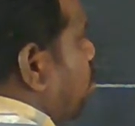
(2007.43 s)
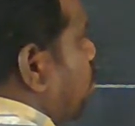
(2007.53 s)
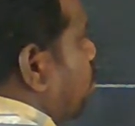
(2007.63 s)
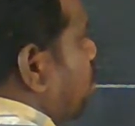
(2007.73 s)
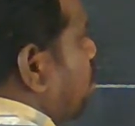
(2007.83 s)

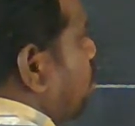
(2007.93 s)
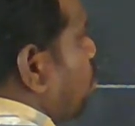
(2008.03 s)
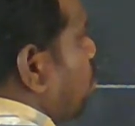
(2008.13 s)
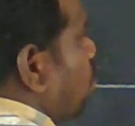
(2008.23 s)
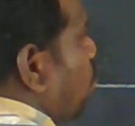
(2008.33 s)
2
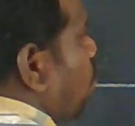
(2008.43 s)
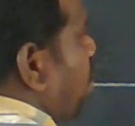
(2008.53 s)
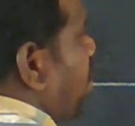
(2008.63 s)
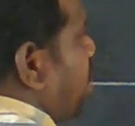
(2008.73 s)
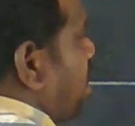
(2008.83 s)
into
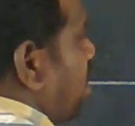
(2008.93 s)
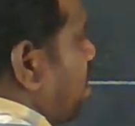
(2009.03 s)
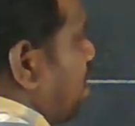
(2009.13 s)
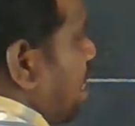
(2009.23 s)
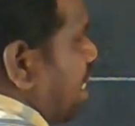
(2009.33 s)
1 here.
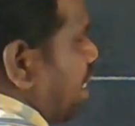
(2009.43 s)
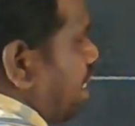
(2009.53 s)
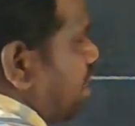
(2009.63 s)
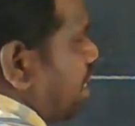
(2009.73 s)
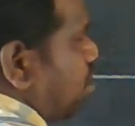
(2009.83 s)

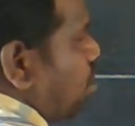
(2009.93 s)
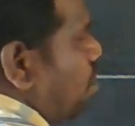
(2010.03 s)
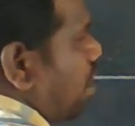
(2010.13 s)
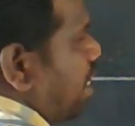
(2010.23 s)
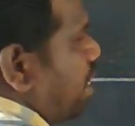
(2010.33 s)
This is
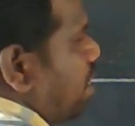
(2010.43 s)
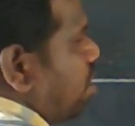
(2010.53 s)
calling